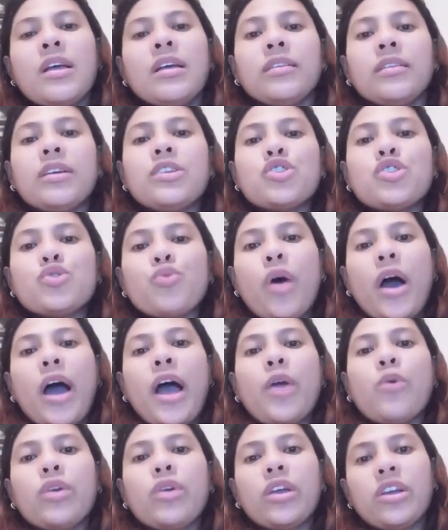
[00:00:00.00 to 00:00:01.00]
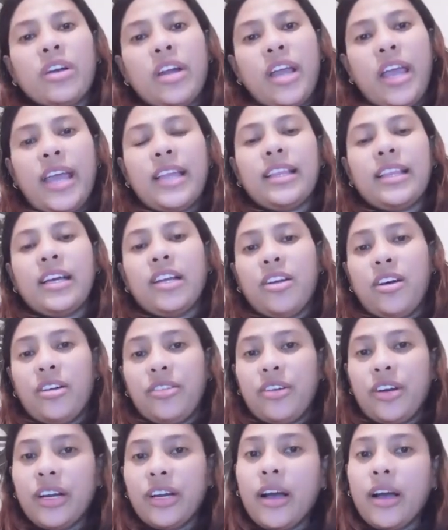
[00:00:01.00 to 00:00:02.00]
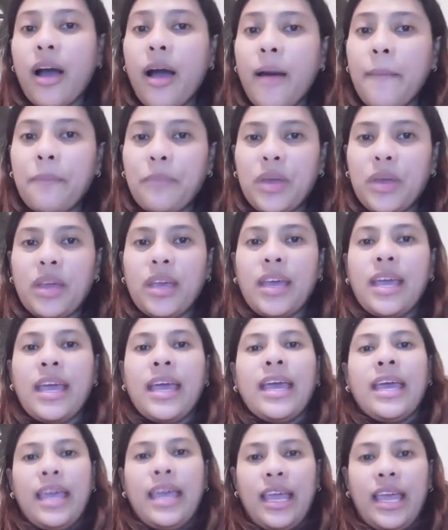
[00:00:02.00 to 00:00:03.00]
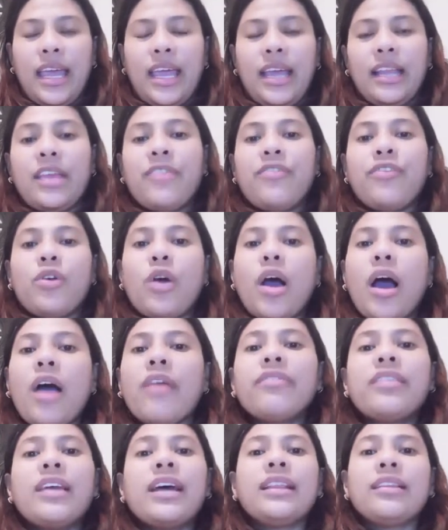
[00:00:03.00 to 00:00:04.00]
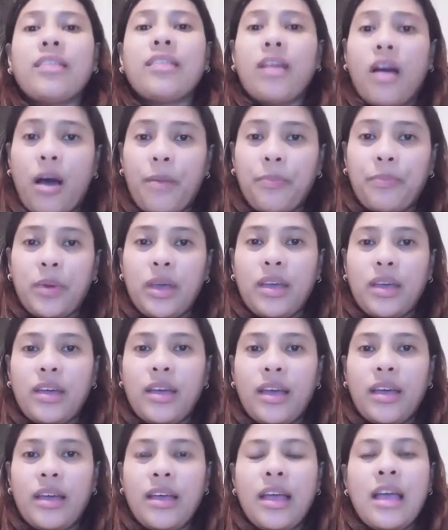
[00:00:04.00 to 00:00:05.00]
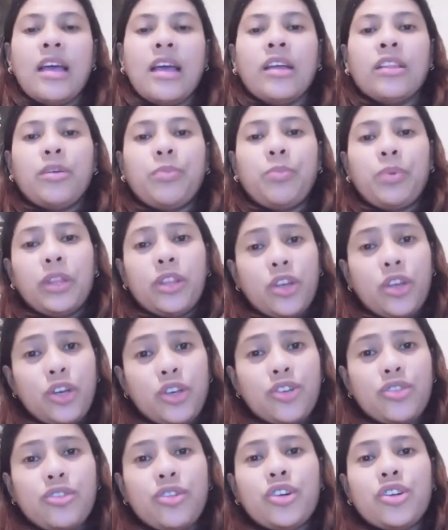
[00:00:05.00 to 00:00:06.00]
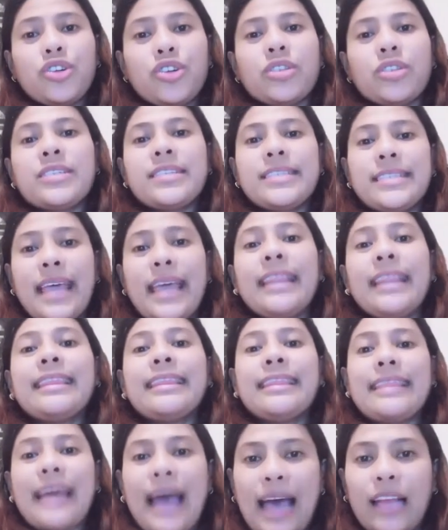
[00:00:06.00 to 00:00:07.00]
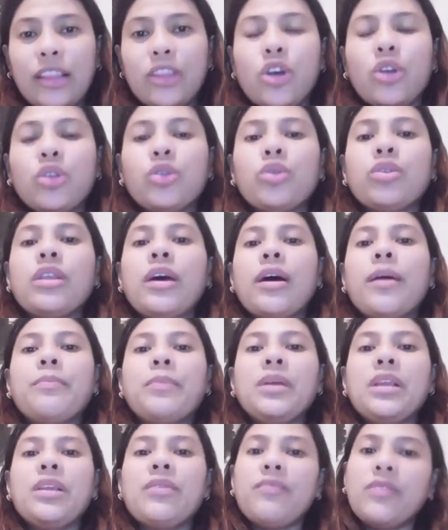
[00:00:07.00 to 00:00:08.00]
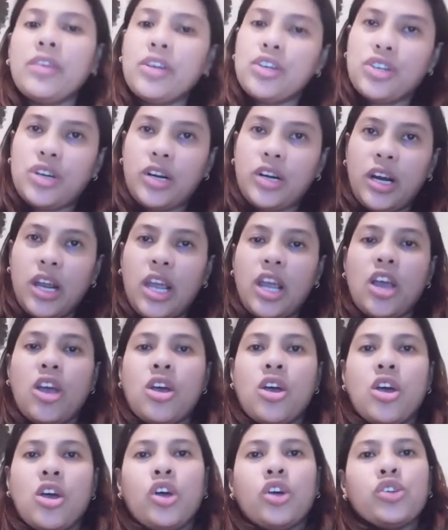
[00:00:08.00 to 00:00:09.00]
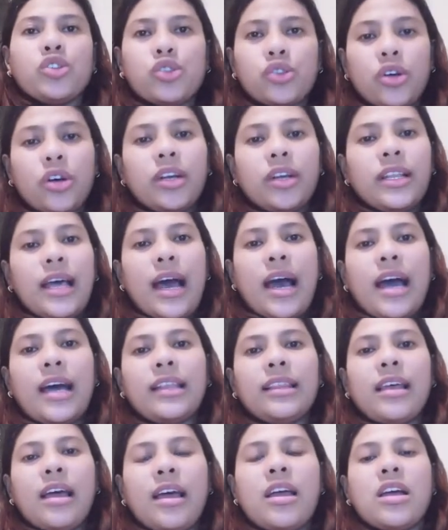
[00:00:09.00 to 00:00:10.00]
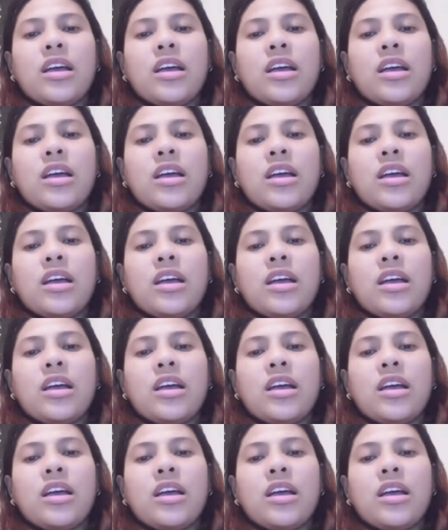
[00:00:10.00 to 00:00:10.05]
That's why we create another copy. And if you have that copy, the petitioner should send that to the beneficiary so that